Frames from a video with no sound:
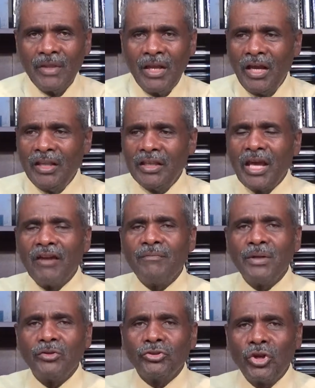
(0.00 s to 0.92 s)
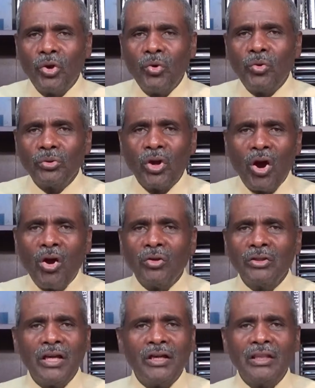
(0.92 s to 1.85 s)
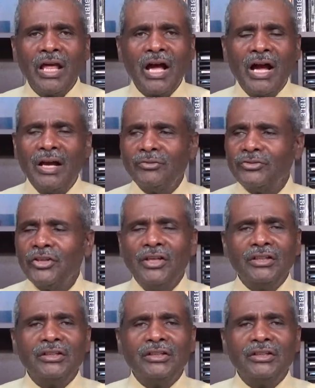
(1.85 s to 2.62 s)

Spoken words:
And they have been told all their lives